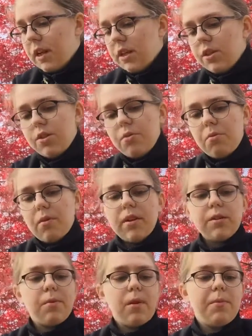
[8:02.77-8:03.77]
into a
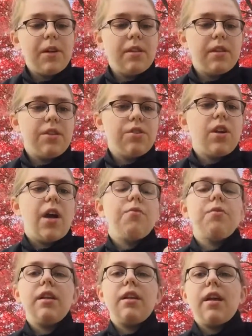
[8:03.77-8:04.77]
wand as well, because I
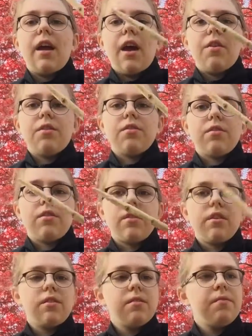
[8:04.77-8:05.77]
really like how this
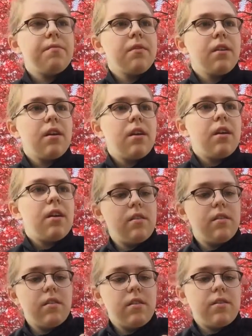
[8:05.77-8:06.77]
looks.
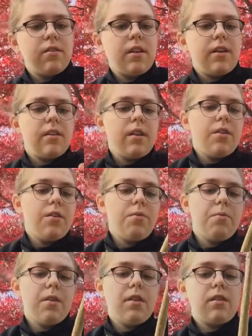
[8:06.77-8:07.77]
So that's how
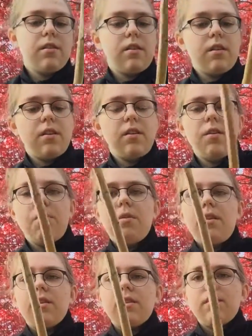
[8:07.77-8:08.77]
you whittle a
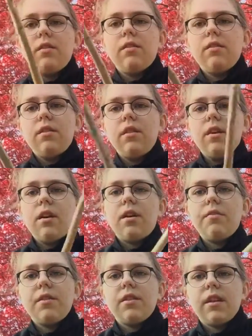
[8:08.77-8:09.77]
wand
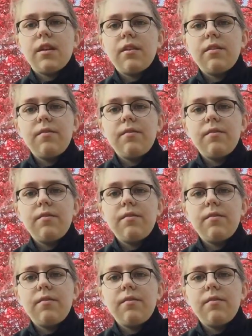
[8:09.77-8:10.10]
out of a stick.